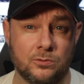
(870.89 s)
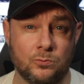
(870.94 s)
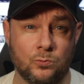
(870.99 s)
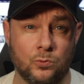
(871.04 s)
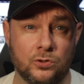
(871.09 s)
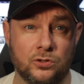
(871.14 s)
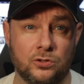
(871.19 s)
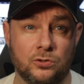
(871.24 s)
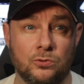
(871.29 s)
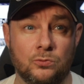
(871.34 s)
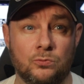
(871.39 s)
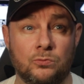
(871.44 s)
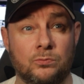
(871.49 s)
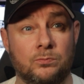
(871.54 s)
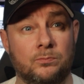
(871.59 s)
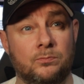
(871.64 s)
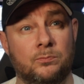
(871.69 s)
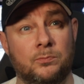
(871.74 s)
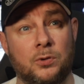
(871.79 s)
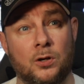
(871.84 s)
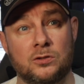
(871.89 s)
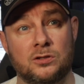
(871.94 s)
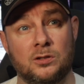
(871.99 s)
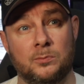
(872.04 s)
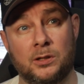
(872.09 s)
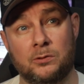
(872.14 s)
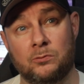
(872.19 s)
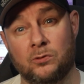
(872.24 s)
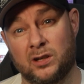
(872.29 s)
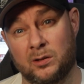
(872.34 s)
Would you
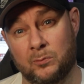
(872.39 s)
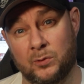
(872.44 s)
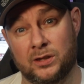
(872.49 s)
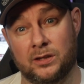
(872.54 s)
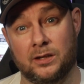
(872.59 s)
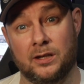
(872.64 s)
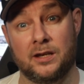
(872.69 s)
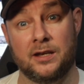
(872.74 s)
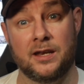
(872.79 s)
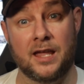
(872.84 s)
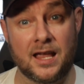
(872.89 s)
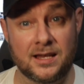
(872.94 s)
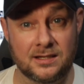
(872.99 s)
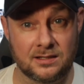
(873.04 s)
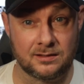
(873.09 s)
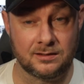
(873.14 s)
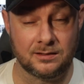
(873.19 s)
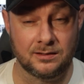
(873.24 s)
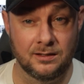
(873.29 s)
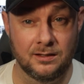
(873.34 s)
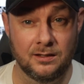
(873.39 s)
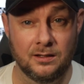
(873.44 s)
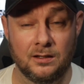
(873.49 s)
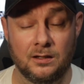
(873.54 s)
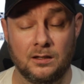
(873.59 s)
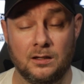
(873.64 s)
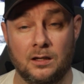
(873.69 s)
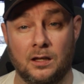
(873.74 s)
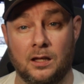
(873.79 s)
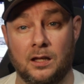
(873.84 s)
possibly run him with the next
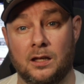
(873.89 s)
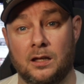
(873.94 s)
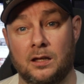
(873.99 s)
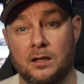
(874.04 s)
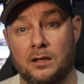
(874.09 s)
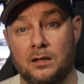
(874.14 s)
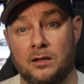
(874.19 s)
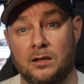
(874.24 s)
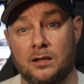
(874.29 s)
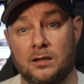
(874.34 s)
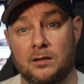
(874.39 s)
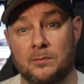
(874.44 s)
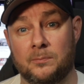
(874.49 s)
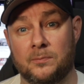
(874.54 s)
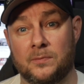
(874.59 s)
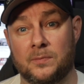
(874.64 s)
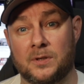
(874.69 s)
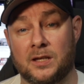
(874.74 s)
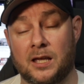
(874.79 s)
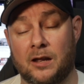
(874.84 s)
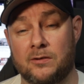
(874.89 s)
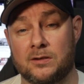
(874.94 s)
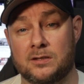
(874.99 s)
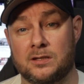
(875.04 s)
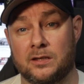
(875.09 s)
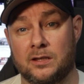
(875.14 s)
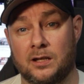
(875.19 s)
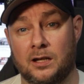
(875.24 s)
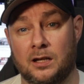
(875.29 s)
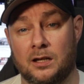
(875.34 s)

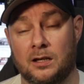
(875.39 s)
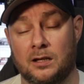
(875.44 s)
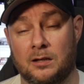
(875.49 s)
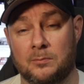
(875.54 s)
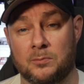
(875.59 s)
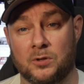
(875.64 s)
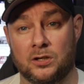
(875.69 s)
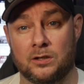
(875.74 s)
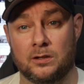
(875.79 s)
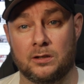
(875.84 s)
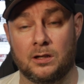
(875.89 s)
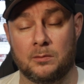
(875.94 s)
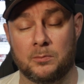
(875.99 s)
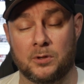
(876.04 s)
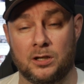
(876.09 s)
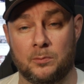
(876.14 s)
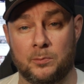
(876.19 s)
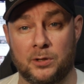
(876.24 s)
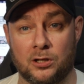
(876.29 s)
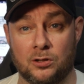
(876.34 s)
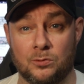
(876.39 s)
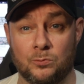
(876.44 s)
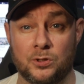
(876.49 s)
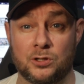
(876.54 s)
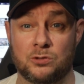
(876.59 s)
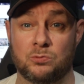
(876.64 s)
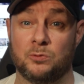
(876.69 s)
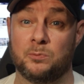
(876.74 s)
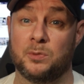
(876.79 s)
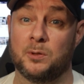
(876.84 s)
character that I'm gonna bring up,
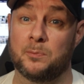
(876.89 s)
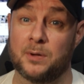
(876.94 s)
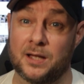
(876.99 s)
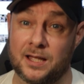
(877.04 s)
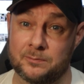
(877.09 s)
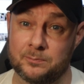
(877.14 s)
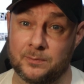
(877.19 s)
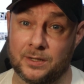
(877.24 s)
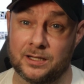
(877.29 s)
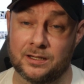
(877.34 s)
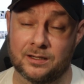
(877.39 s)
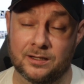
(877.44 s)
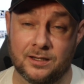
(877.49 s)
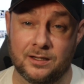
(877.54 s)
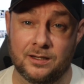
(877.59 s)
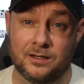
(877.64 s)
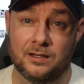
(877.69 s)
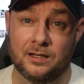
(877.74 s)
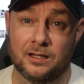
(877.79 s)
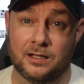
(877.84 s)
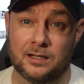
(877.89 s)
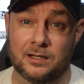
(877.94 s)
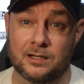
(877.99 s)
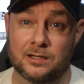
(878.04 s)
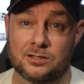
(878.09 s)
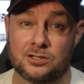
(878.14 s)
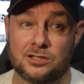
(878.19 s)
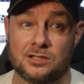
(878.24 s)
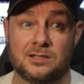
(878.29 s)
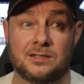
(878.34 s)
which would be Padme?
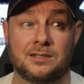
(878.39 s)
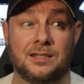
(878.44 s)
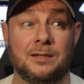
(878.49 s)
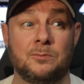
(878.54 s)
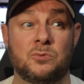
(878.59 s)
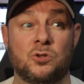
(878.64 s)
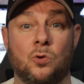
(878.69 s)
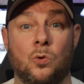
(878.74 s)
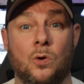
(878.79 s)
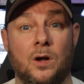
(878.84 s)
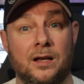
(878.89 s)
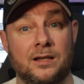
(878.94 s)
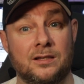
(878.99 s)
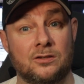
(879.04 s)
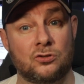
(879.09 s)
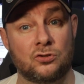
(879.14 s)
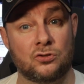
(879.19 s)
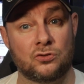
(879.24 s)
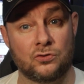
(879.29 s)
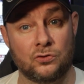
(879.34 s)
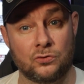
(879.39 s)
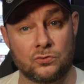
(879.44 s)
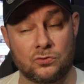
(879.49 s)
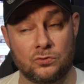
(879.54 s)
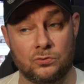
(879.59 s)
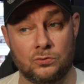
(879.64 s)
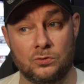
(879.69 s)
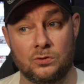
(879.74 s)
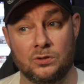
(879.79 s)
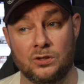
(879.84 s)
She seems quite
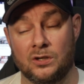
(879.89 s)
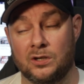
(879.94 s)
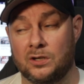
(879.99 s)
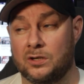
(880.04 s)
subtle.